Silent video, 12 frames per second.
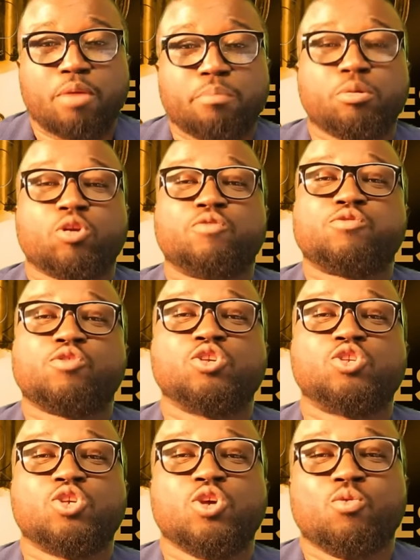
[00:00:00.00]
But of
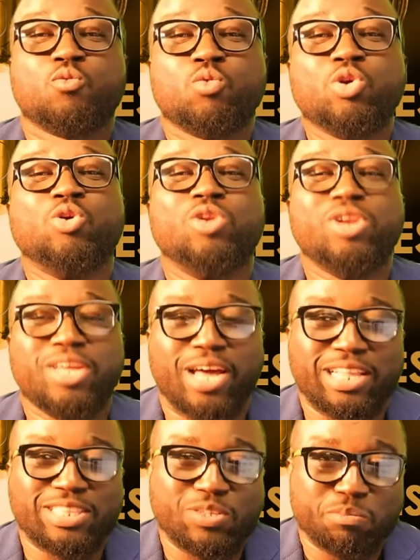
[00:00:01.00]
course, we only
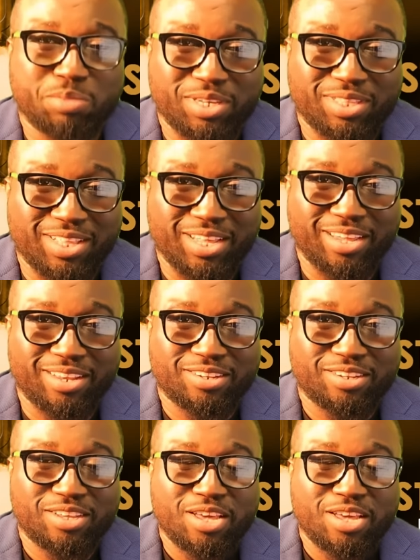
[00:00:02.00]
had to pick 10.